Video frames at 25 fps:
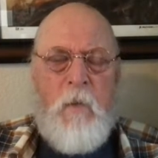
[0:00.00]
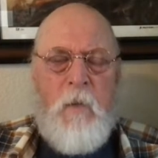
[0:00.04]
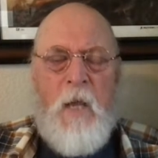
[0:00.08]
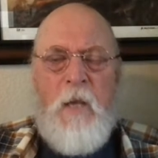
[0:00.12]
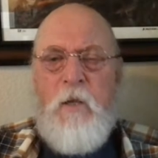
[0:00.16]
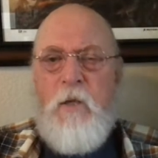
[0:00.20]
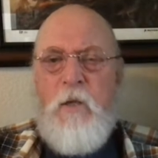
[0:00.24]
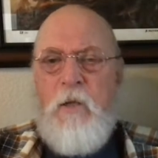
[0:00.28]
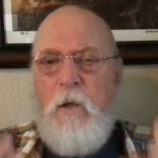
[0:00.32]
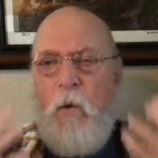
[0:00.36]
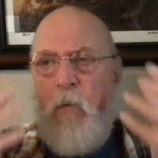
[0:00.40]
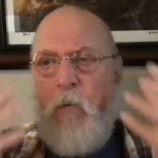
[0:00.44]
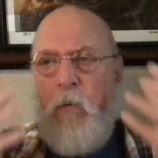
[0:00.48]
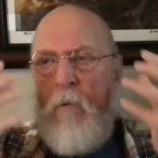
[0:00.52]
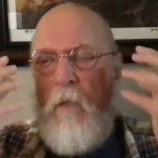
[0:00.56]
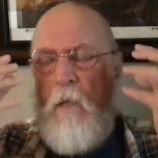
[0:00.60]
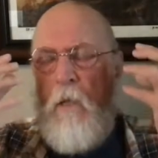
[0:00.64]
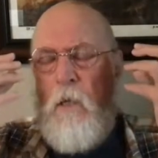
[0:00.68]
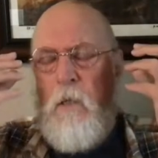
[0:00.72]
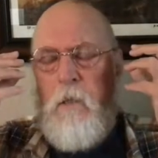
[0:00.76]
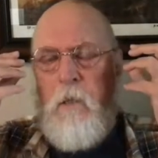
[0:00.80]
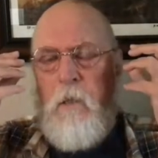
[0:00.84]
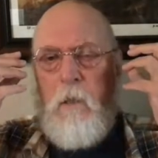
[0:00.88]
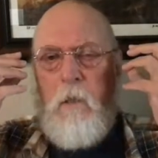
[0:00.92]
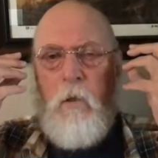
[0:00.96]
You don't
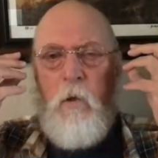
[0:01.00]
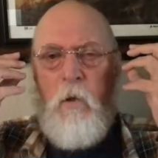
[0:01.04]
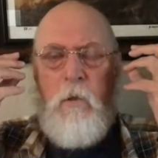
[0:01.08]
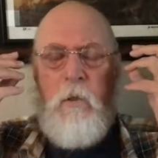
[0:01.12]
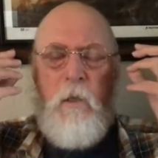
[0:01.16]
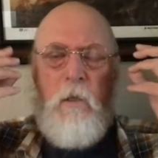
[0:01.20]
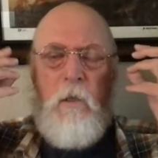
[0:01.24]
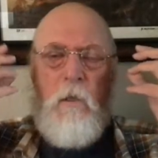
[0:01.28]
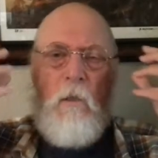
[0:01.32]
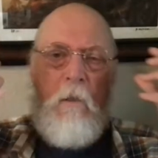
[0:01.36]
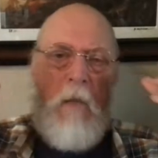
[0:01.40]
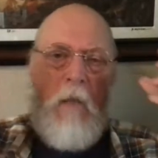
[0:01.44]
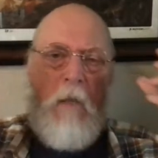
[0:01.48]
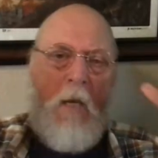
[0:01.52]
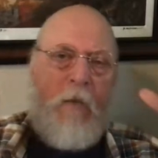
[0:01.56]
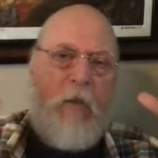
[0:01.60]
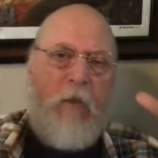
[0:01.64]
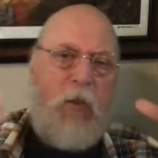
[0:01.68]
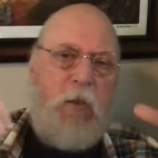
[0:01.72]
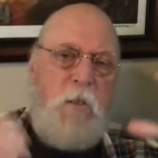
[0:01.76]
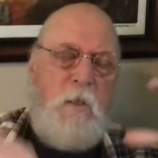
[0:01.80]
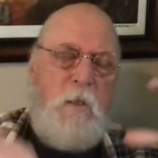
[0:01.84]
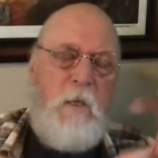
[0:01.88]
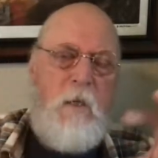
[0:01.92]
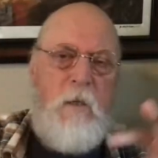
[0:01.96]
need to go to your
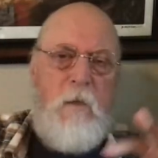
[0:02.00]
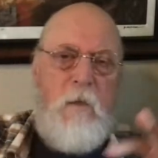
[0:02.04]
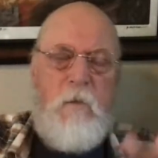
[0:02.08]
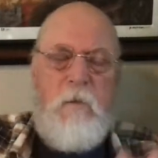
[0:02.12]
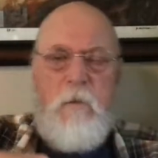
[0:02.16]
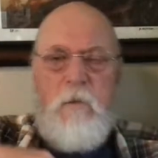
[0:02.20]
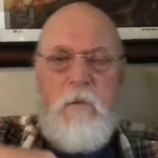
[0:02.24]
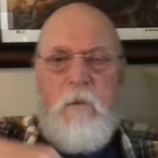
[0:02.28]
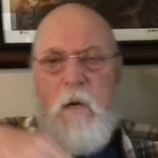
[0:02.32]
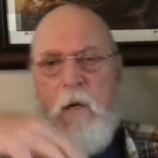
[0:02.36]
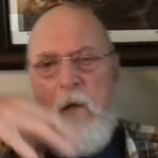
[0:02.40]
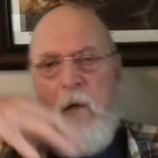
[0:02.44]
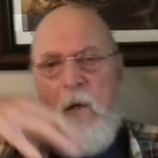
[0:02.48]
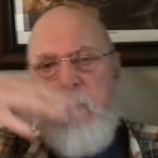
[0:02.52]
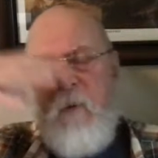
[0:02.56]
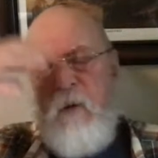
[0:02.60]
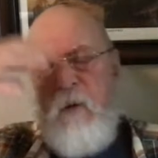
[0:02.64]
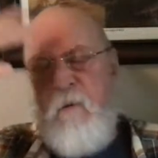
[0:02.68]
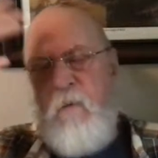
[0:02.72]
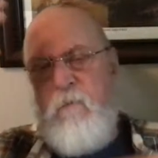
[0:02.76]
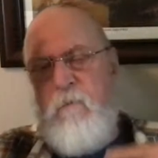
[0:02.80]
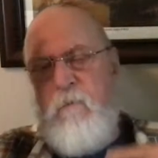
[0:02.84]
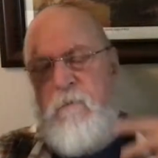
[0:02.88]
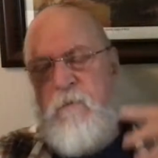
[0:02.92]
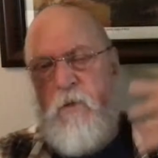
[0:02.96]
legislator and talk
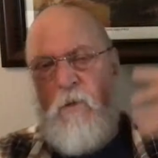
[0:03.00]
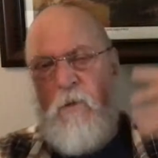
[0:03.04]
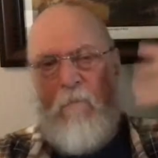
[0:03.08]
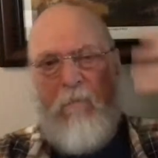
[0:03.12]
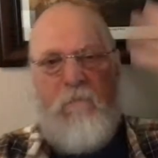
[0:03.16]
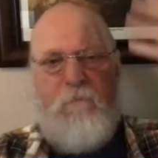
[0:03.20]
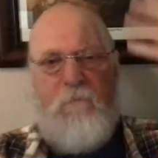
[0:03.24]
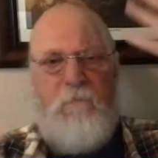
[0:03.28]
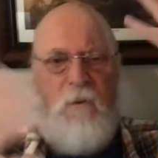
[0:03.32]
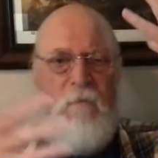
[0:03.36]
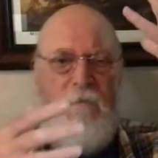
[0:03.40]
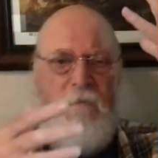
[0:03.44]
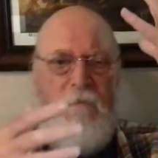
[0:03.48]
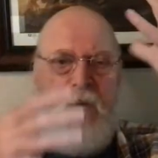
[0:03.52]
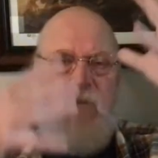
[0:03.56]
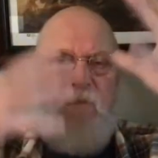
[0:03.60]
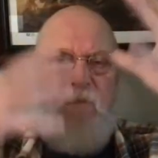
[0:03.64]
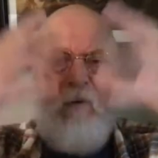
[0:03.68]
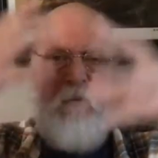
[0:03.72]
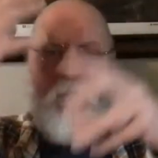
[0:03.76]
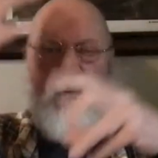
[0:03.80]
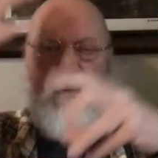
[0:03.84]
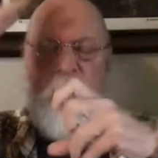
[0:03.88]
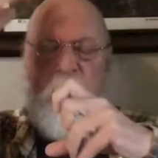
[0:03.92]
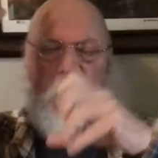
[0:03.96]
about
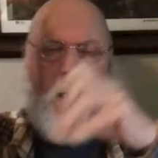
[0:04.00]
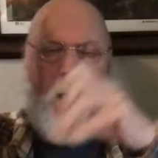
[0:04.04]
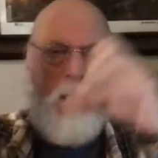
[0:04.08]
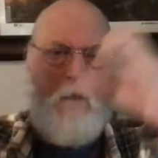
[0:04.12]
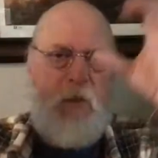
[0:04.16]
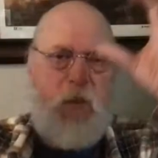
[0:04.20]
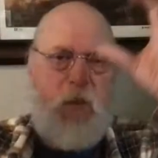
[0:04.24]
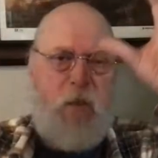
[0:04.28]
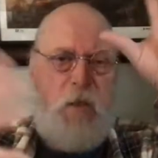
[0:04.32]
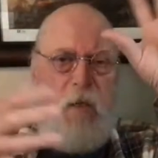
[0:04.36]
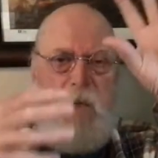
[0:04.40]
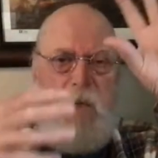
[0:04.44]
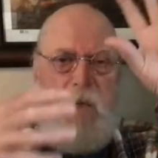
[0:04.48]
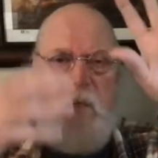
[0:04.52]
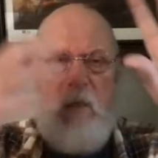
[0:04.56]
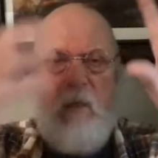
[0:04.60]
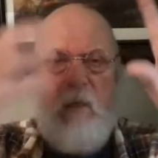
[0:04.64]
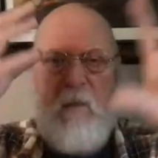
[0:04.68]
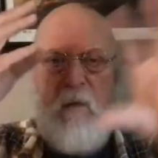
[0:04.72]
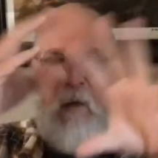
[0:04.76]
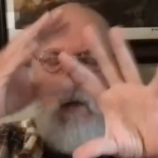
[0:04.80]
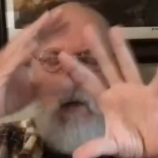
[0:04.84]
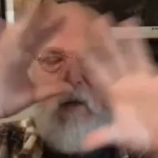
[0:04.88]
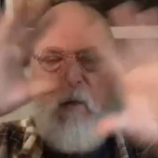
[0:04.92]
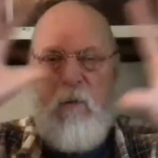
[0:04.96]
50-50 custody and
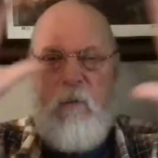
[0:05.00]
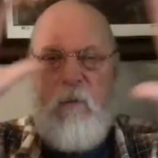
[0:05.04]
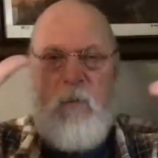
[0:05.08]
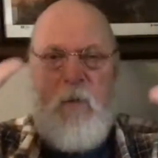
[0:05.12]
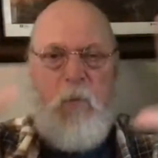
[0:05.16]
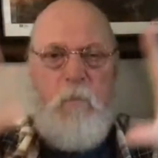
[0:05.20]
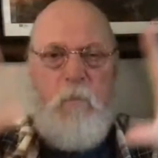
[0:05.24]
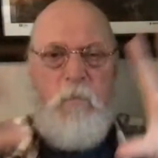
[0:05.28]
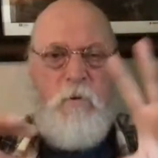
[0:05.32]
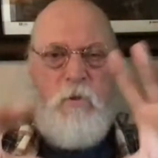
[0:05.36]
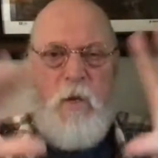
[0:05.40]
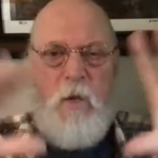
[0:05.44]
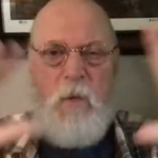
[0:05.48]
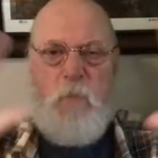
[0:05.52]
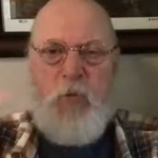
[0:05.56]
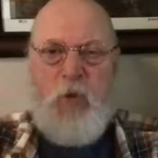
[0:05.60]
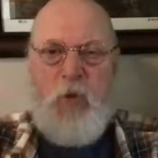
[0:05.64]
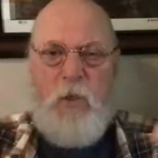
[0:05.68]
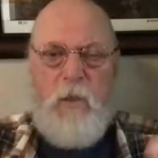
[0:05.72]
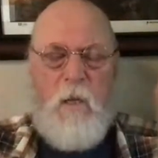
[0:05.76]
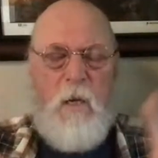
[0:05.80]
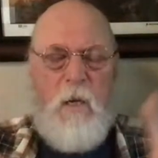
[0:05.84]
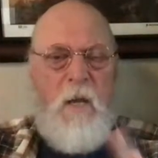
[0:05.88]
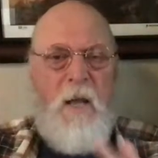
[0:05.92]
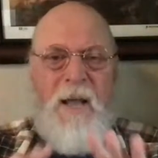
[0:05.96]
all,
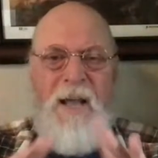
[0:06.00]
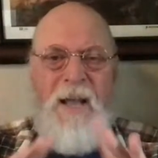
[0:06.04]
presumption.